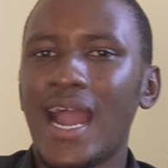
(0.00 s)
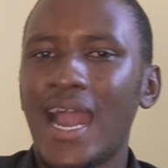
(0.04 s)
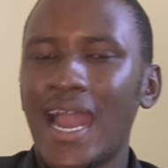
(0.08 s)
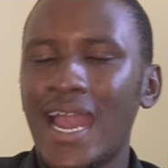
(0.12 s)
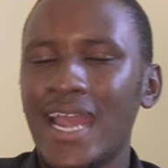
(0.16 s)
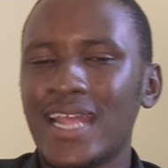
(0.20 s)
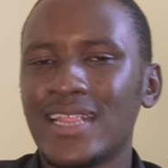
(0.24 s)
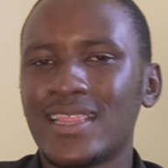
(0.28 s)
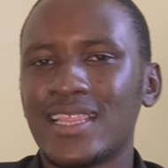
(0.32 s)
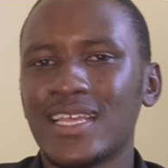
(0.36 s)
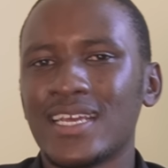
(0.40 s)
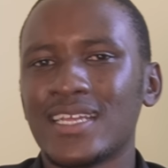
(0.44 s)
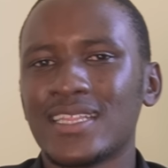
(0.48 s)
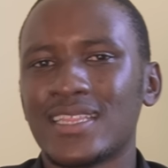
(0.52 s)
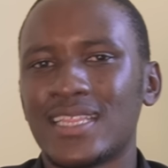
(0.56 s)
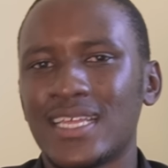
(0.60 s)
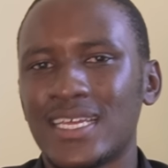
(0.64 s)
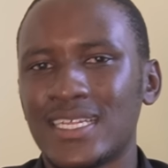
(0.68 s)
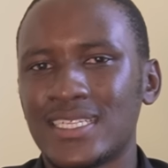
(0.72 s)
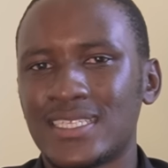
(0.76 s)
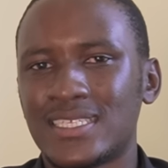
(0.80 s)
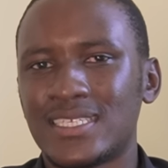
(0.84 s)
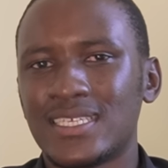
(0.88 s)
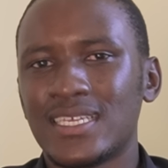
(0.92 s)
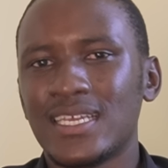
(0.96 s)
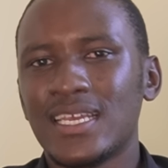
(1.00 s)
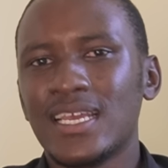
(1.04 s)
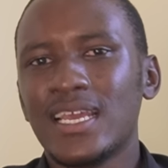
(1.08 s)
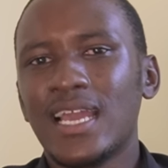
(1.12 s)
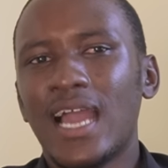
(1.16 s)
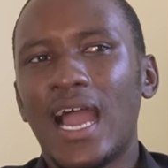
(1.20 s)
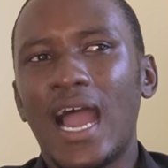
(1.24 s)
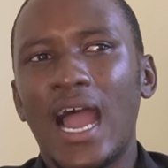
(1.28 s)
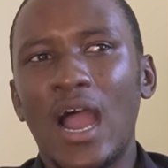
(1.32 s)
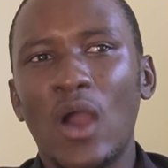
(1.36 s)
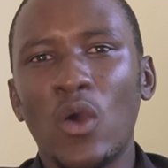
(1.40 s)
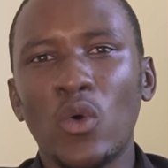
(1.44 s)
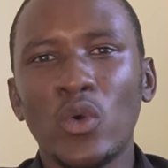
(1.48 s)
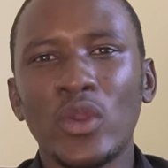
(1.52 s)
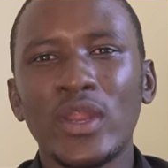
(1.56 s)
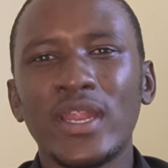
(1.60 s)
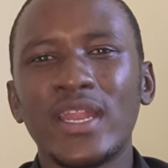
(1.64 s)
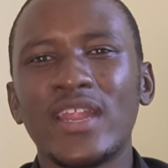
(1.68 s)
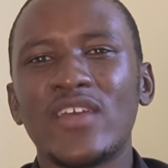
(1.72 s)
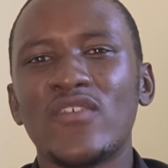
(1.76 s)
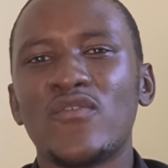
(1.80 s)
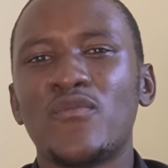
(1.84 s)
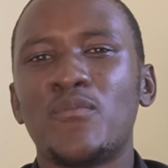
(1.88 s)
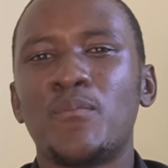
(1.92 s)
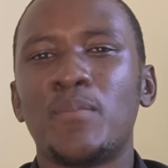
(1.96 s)
I think that I
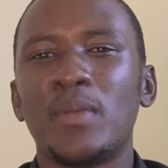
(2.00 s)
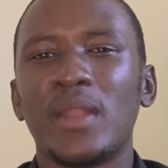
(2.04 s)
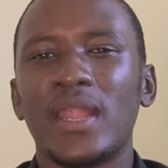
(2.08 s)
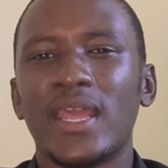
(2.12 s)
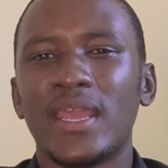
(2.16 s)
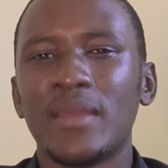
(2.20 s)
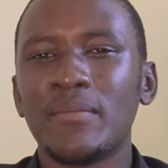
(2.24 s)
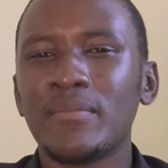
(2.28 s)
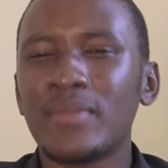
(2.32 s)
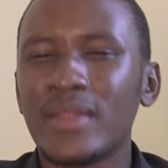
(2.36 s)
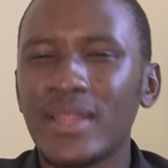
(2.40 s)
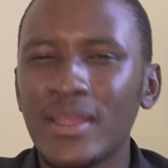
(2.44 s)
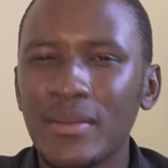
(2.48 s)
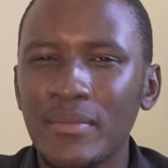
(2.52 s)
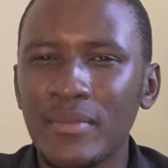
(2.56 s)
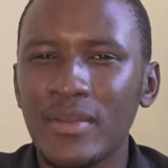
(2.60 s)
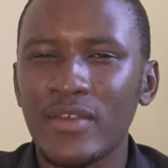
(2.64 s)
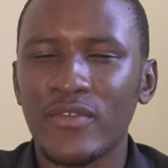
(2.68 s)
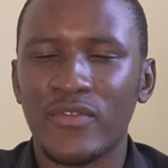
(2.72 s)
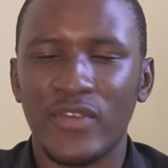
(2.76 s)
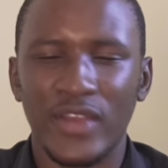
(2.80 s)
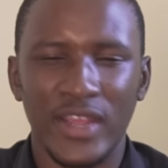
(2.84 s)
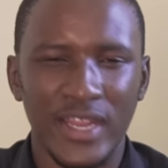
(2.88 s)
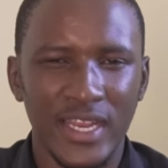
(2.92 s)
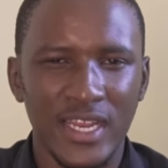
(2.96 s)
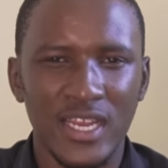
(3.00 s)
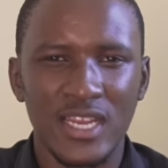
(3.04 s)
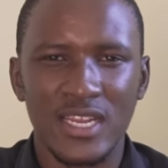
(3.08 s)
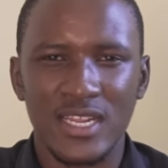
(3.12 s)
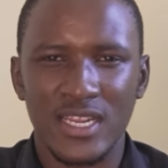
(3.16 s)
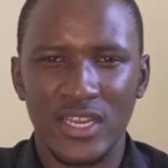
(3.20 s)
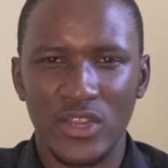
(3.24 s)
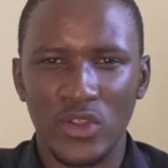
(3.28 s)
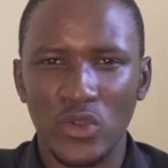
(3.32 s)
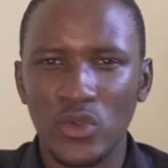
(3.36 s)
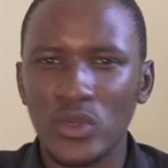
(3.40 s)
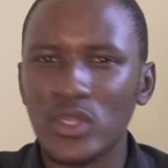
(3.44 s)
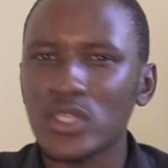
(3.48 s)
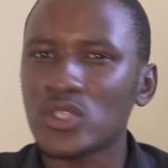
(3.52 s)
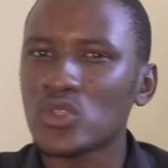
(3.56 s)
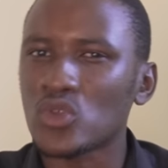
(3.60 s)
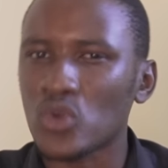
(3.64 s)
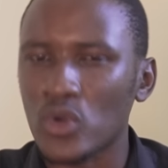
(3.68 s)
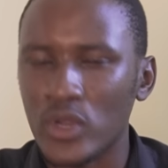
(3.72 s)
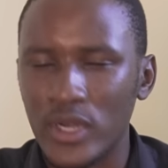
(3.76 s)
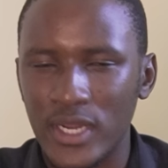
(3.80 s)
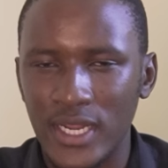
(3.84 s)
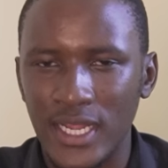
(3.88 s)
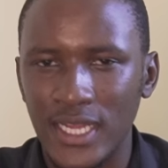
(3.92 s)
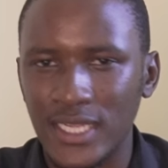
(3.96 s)
wouldn't have blamed him if he hadn't renewed his
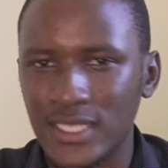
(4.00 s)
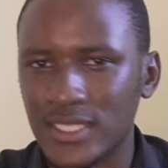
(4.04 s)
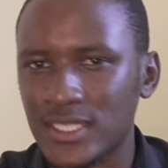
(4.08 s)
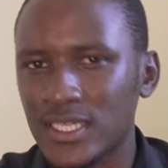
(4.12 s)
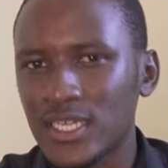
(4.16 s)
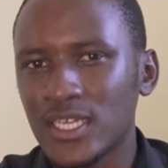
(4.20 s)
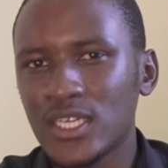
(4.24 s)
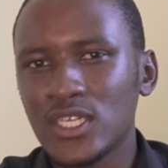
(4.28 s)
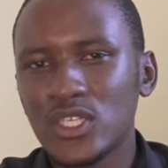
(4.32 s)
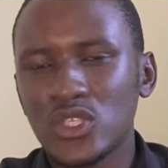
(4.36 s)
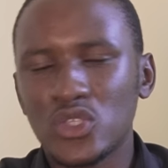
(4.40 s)
contract.